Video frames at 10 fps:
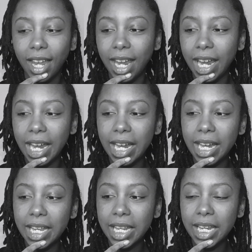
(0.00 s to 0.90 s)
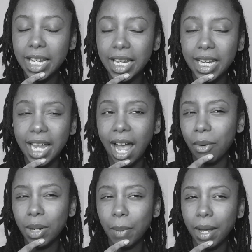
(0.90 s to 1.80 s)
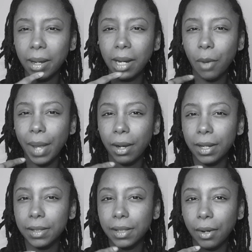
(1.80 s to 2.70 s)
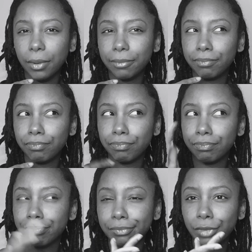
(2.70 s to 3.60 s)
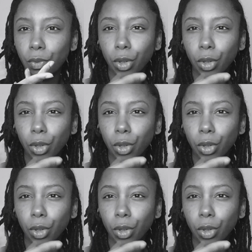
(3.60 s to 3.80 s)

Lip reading: And I want to pet an alpaca, so we're